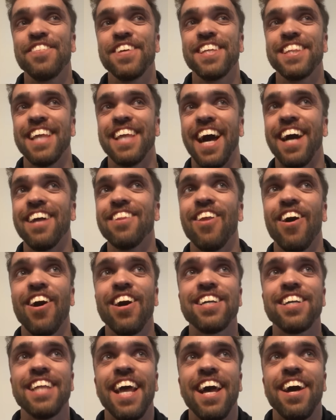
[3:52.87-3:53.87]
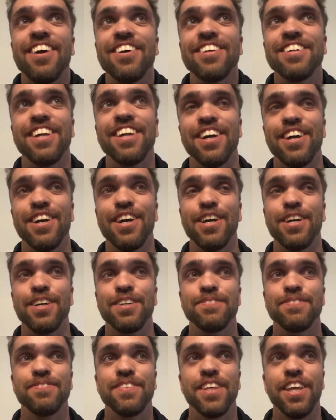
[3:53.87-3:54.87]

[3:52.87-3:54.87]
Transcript: keep it that locked down.